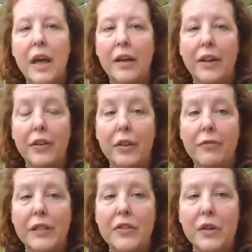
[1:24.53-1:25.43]
Another
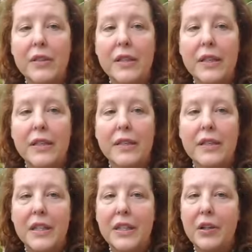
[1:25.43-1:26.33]
good resource is
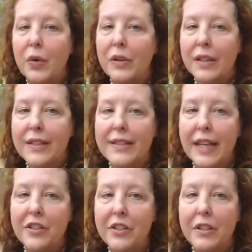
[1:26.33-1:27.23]
the local
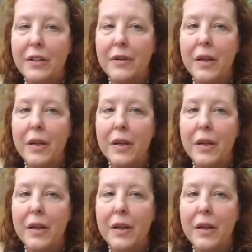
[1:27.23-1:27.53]
extension.